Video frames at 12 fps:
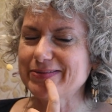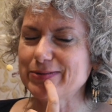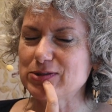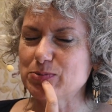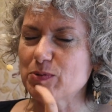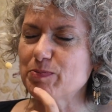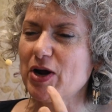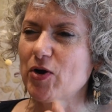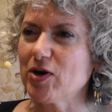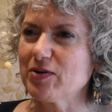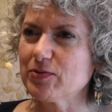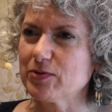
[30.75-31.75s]
was
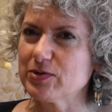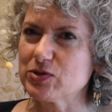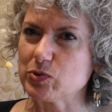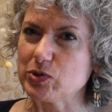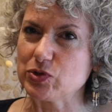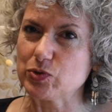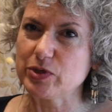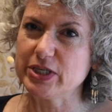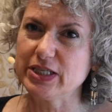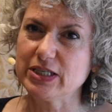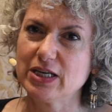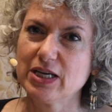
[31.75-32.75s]
preparing for this retreat.